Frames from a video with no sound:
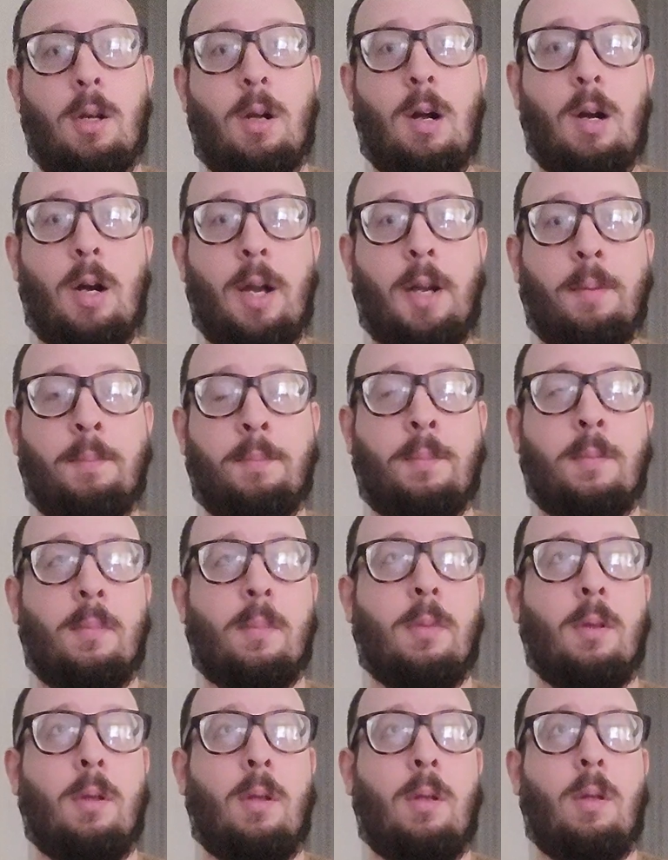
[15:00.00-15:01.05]
All right.
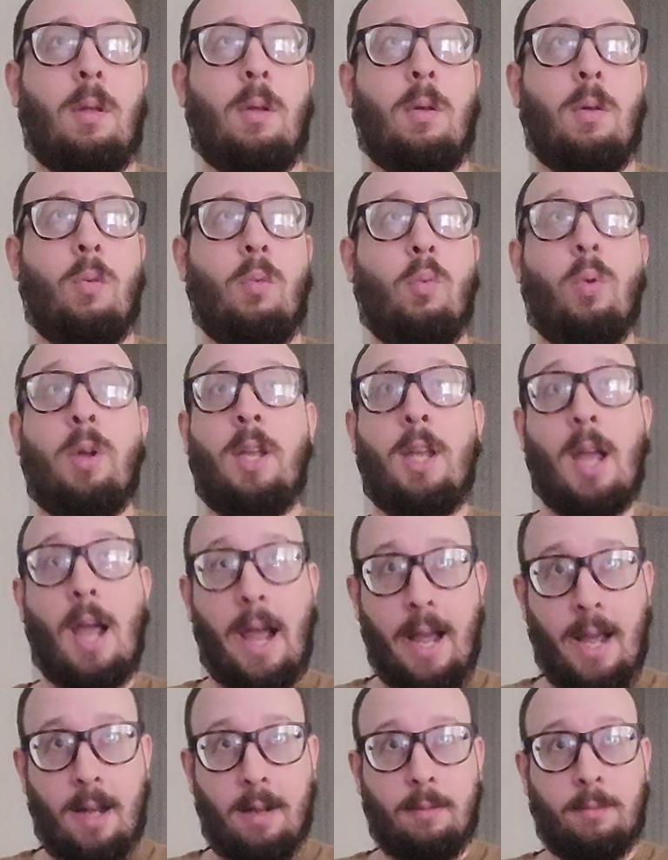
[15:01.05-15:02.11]
We
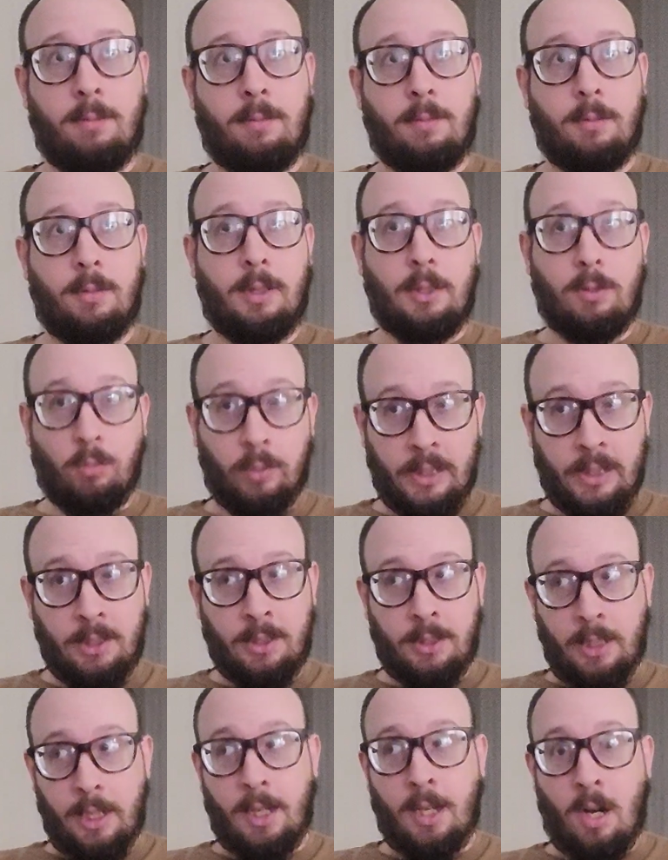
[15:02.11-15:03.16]
have
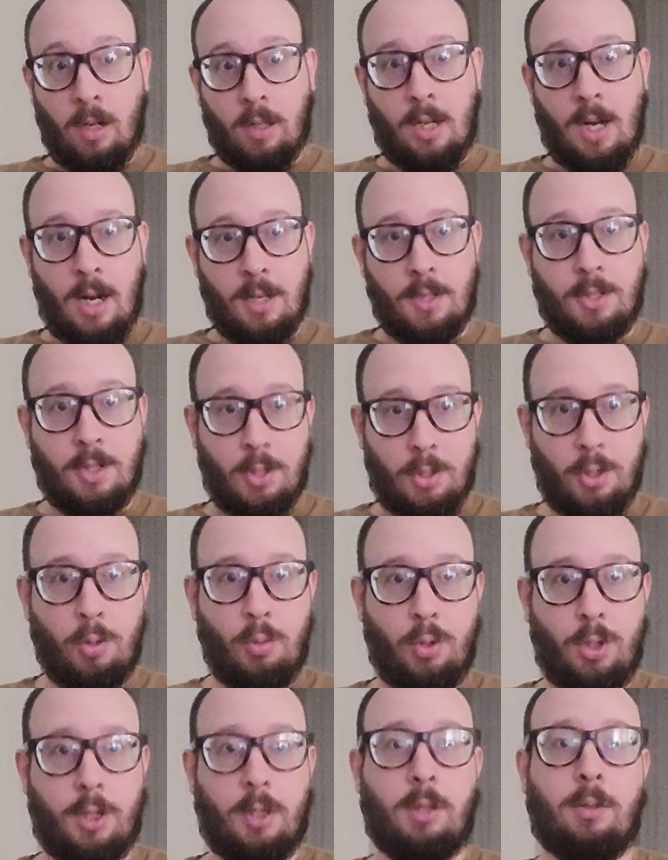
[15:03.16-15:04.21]
written in our
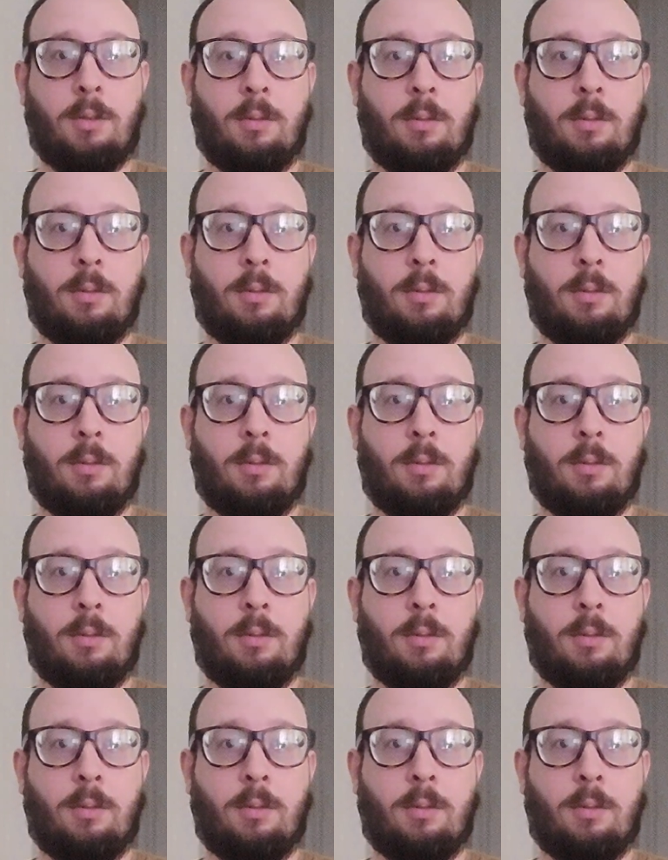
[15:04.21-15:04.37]
Constitution,